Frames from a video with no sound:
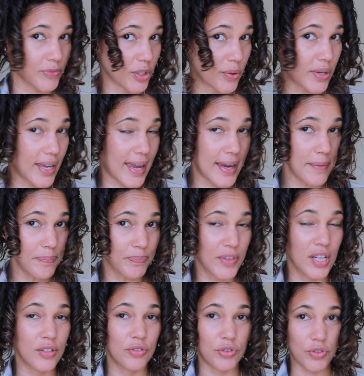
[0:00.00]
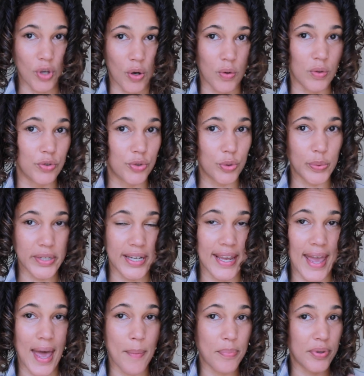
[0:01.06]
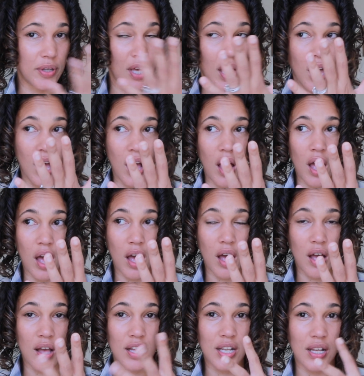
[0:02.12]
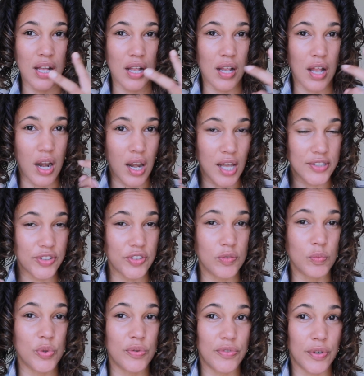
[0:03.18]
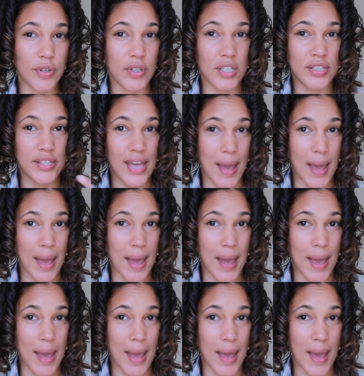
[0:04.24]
Okay, so to recap, a lot smoother on the